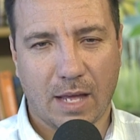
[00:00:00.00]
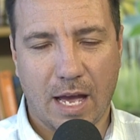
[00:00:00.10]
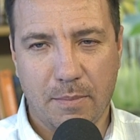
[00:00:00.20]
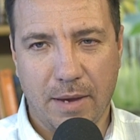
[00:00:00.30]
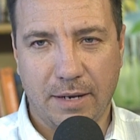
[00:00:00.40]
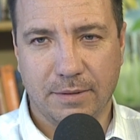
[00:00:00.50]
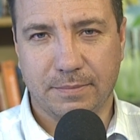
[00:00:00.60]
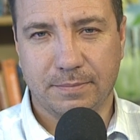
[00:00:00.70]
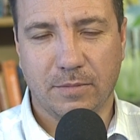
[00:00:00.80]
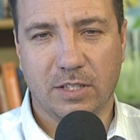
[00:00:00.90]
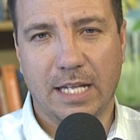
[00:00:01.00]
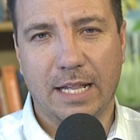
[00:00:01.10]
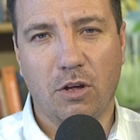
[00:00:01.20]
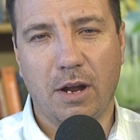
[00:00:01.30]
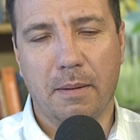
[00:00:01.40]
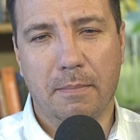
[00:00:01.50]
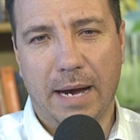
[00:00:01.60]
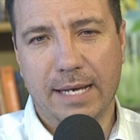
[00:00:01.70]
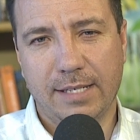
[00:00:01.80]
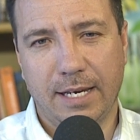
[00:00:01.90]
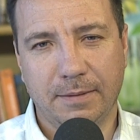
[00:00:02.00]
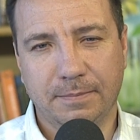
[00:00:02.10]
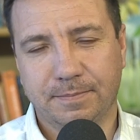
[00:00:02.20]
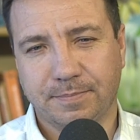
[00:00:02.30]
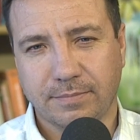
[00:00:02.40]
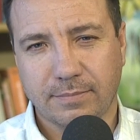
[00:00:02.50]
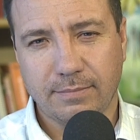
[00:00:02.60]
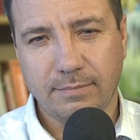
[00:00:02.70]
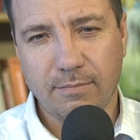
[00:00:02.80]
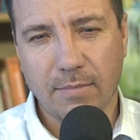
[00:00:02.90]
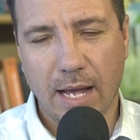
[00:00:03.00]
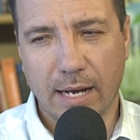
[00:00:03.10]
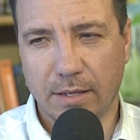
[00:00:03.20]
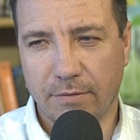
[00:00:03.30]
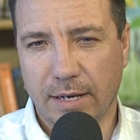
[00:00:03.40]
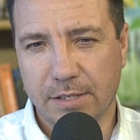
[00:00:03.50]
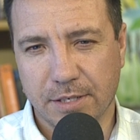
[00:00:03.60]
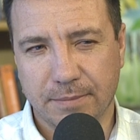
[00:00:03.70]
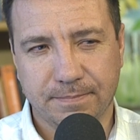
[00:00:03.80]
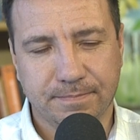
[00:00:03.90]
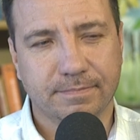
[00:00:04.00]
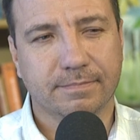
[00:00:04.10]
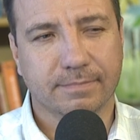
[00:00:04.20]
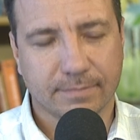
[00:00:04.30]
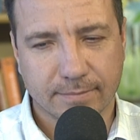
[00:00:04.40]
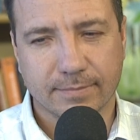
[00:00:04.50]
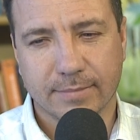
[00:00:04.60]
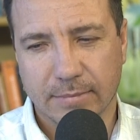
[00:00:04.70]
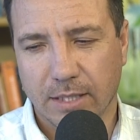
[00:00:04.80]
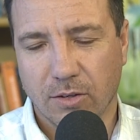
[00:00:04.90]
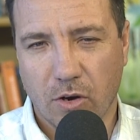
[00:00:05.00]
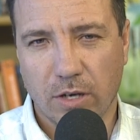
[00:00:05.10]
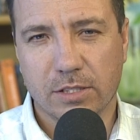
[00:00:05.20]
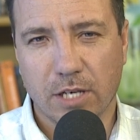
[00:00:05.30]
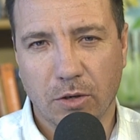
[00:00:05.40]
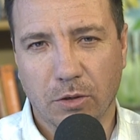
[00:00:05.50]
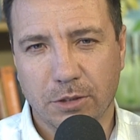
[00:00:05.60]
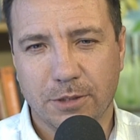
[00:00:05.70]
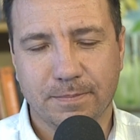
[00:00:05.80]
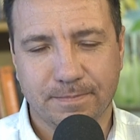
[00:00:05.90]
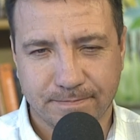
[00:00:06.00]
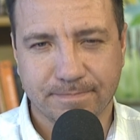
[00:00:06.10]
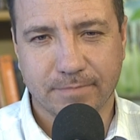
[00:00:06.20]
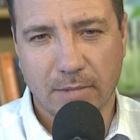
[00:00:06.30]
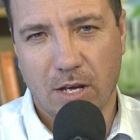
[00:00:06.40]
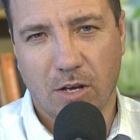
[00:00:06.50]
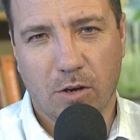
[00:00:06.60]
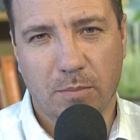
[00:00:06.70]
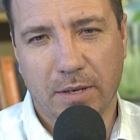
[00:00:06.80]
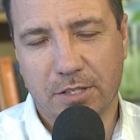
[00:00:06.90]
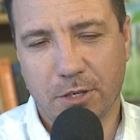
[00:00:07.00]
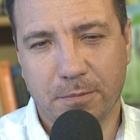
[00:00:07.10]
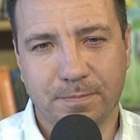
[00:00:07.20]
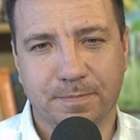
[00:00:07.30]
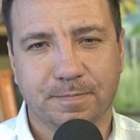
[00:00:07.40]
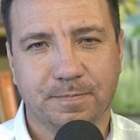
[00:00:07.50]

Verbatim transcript: Amen. Was that not an amazing activation? God is so good. God bless you.